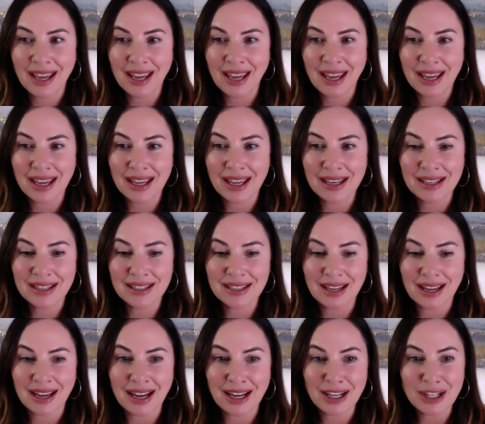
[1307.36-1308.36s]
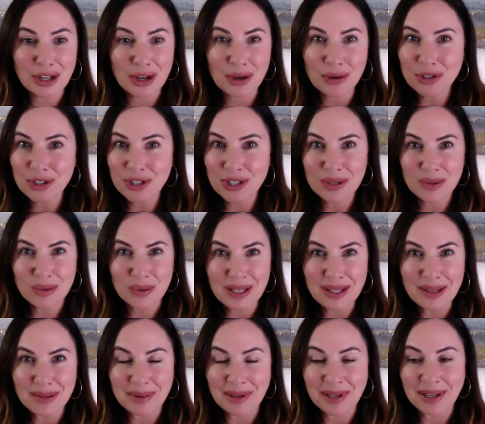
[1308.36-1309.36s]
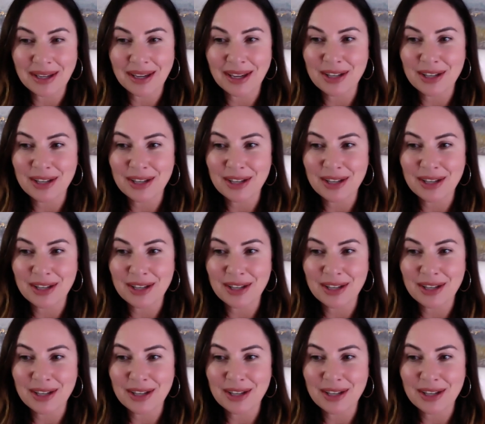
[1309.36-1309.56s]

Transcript: And I know she's with me.